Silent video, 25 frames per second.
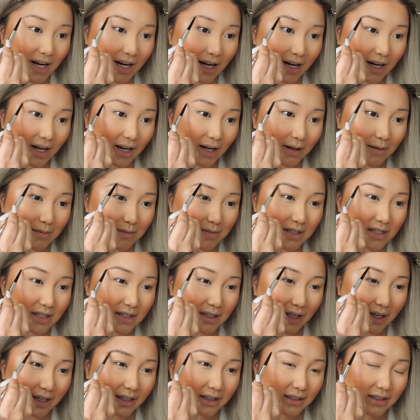
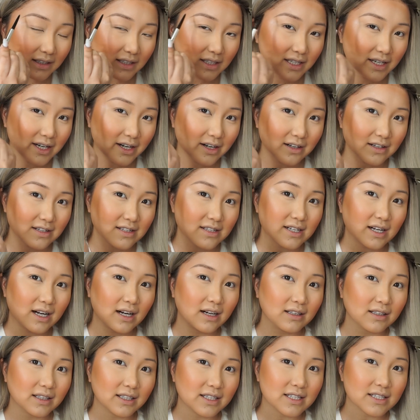Slightly
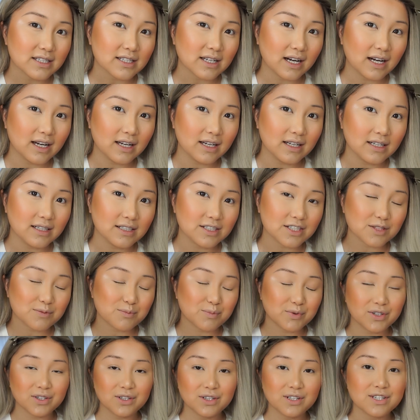hairstylist. I just
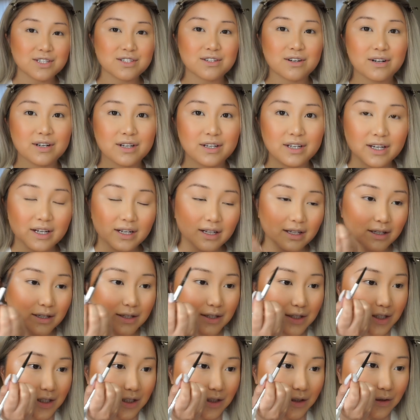barely started getting
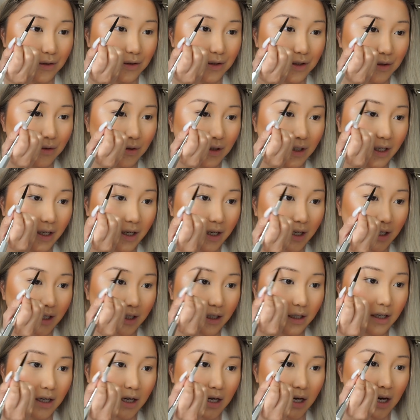into doing
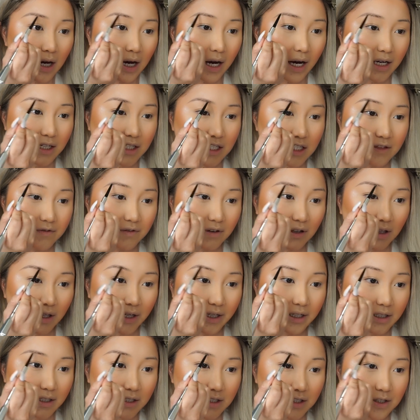hair. I just feel
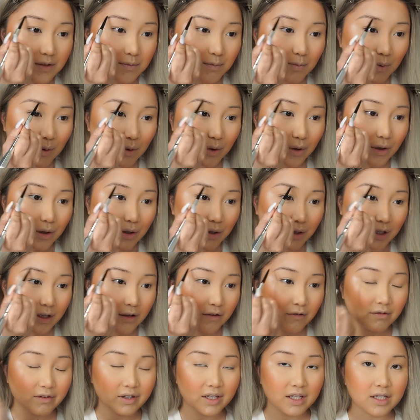like it's more
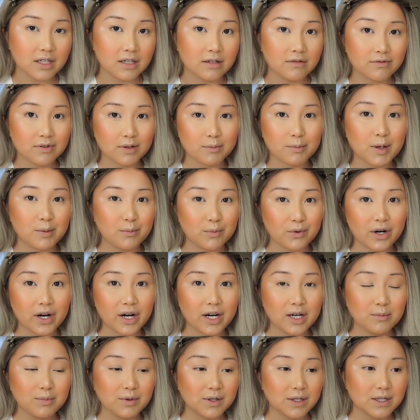convenient for my
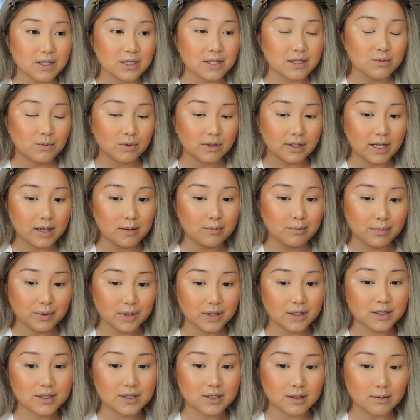bride because when they
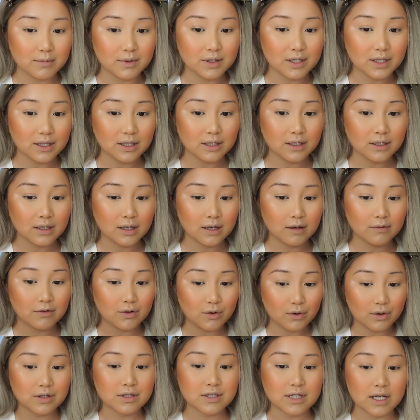book somebody, of
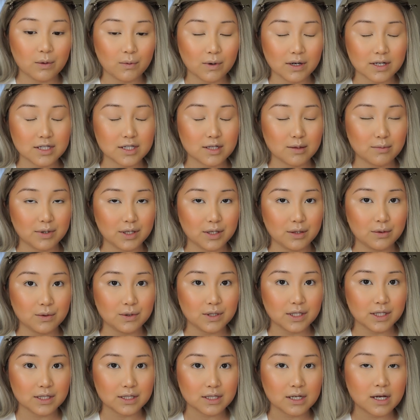course they want somebody who
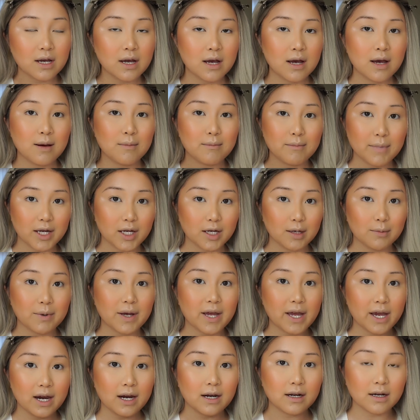does makeup
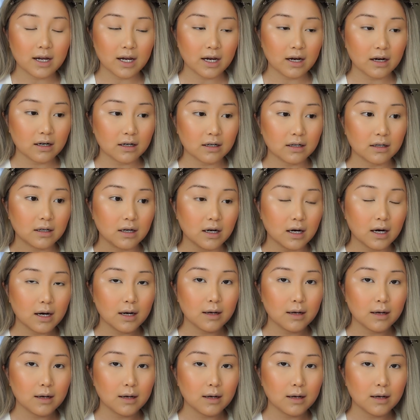and hair,